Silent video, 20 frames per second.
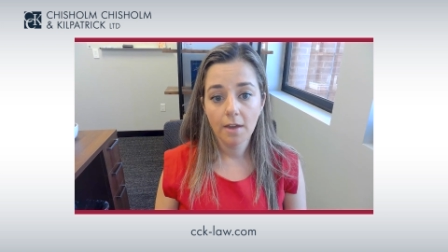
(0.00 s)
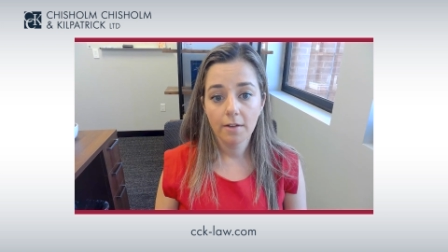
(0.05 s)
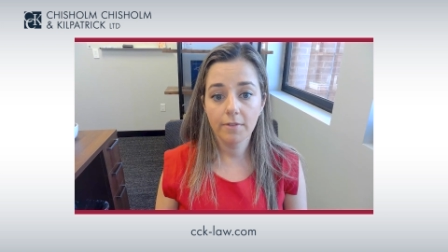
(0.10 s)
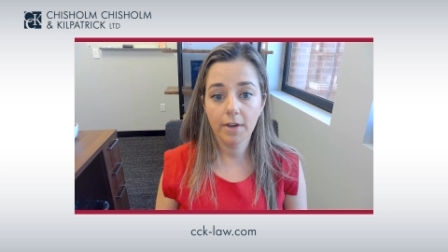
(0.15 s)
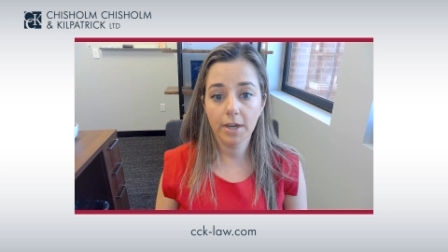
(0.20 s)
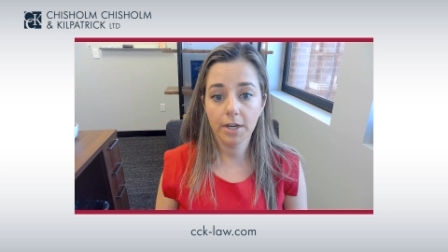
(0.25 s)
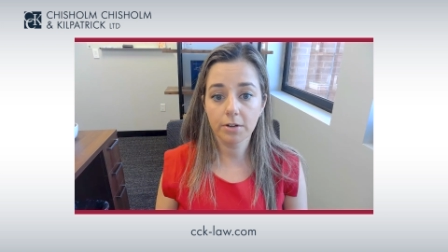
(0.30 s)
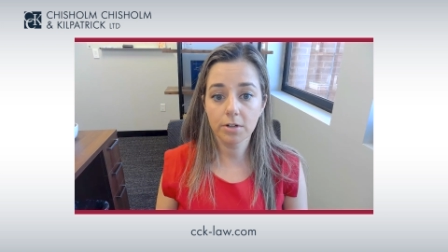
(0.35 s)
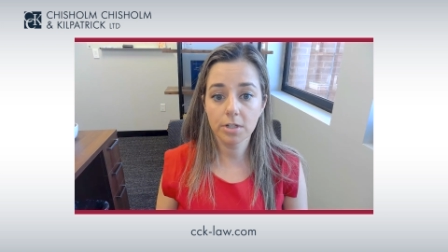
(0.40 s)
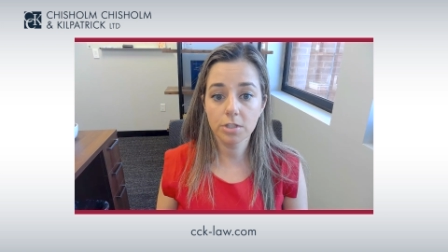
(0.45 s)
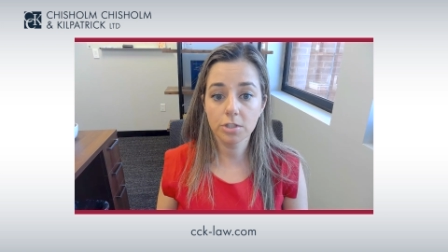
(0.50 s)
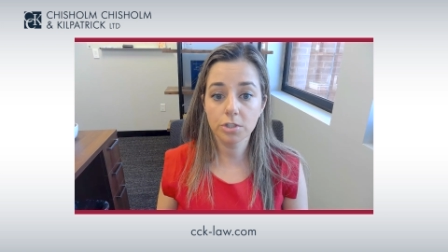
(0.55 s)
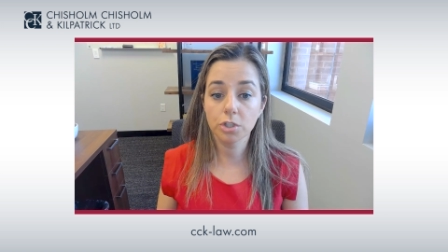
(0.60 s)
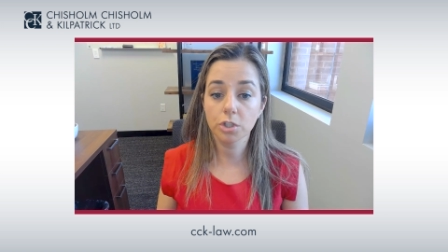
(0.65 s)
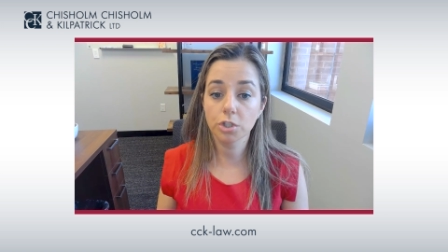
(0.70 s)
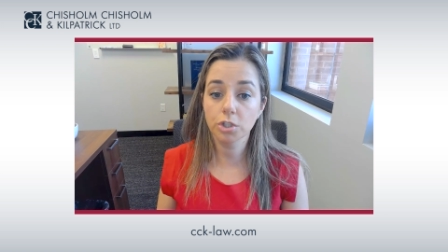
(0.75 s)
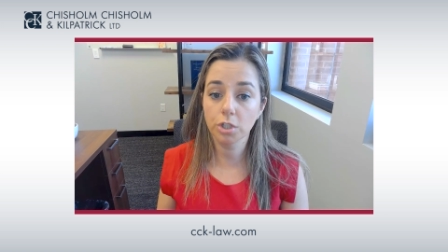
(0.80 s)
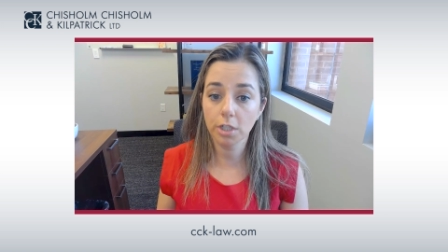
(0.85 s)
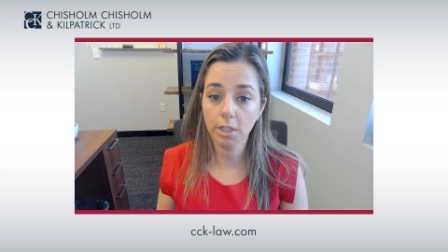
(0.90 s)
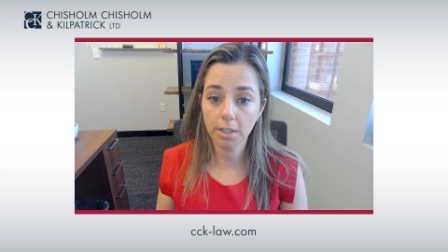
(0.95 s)
veterans
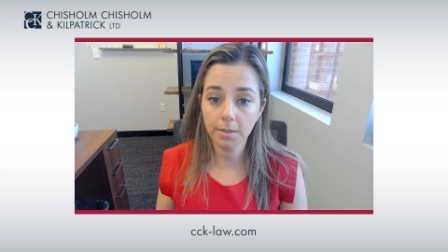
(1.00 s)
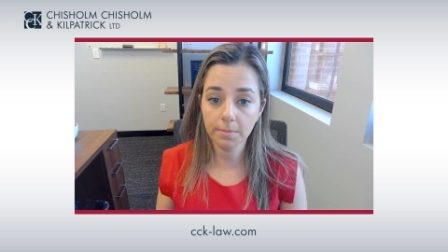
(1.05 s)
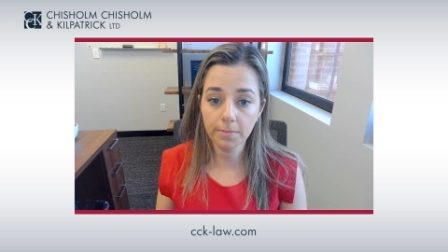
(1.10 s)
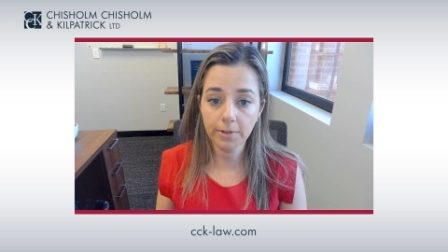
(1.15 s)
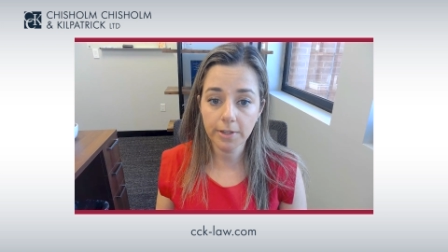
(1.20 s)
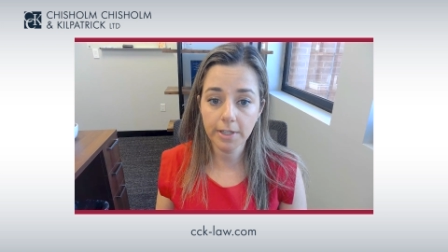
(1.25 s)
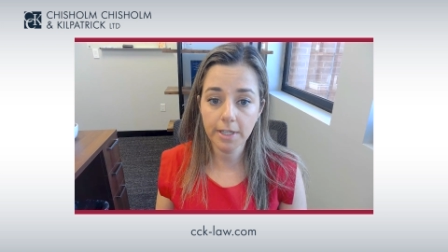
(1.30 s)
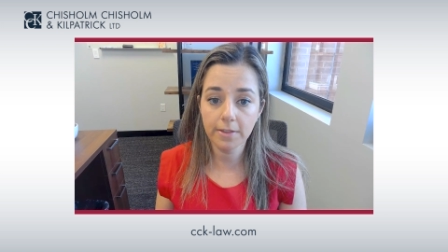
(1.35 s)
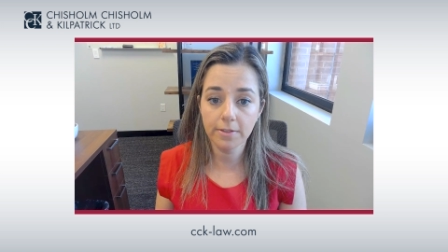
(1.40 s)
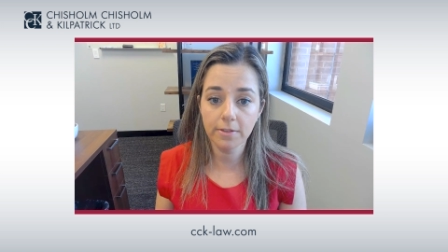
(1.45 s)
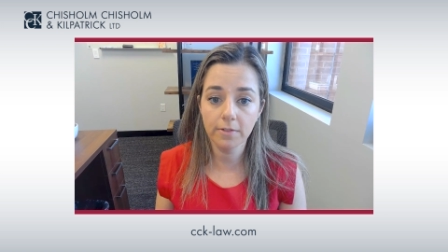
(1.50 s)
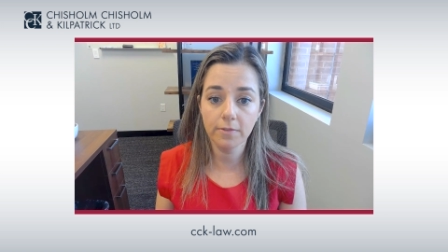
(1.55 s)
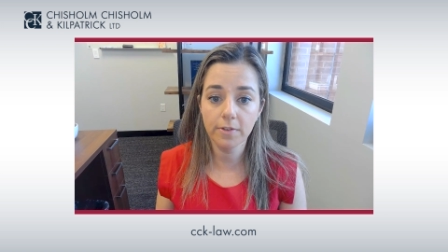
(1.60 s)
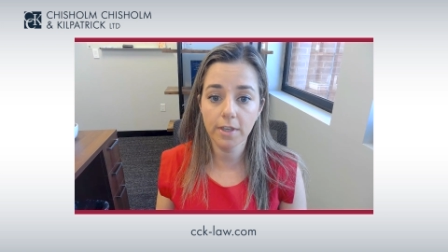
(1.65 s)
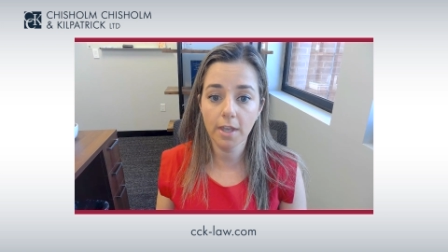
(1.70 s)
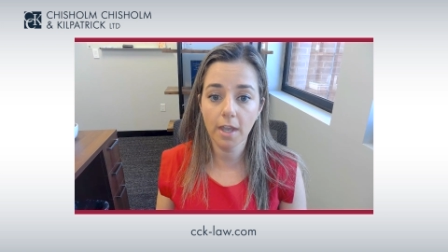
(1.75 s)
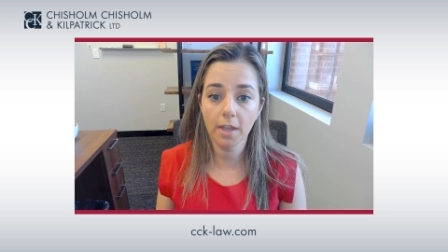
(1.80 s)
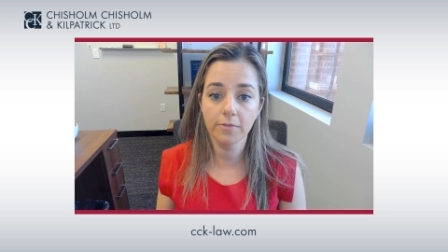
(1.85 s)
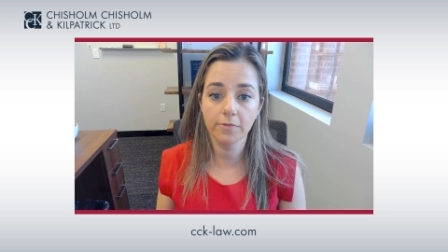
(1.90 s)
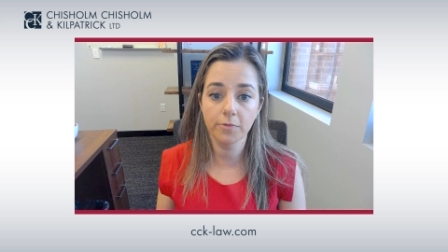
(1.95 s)
should complete the
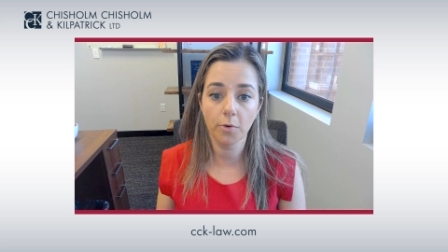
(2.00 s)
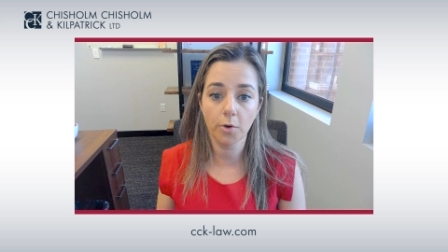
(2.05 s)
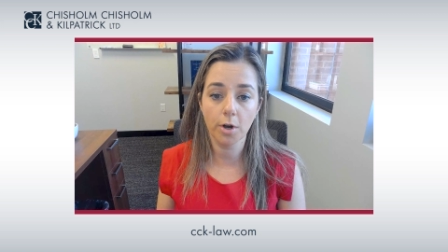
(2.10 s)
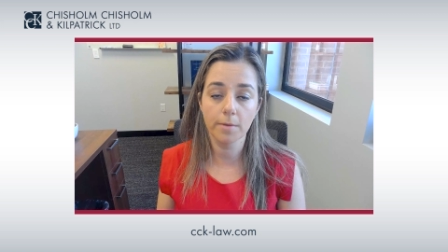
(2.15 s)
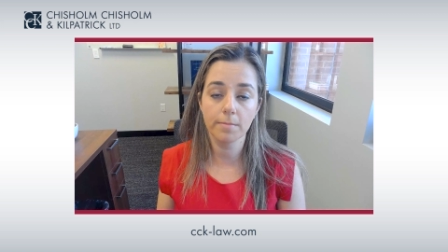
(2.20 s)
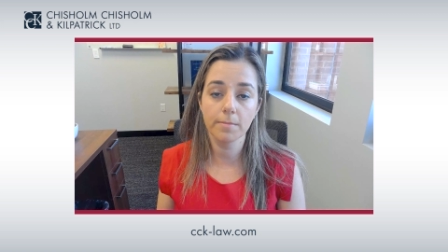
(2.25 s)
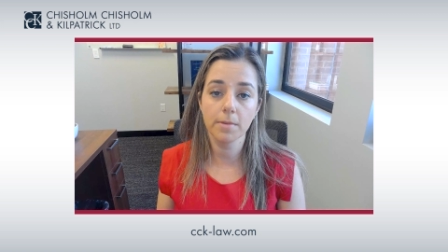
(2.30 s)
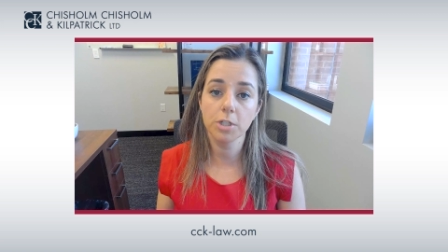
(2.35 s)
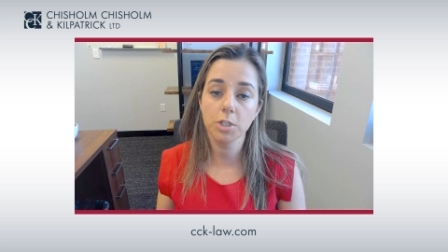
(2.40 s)
VA Form